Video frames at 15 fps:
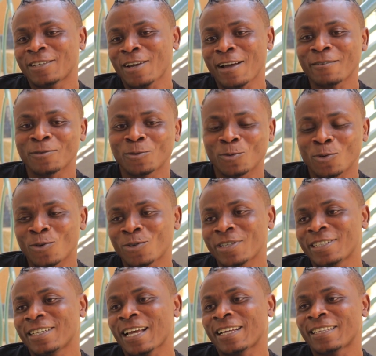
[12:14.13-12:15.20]
You have to go
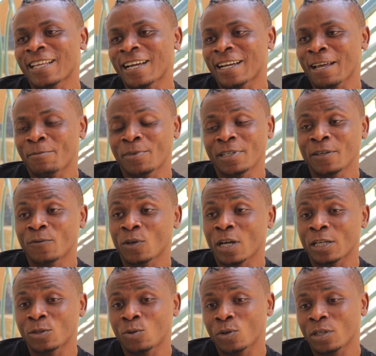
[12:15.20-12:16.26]
in the attack. I believe you
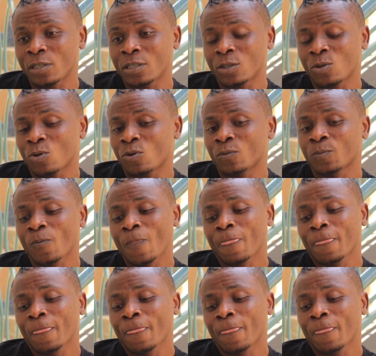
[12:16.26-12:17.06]
can do it." So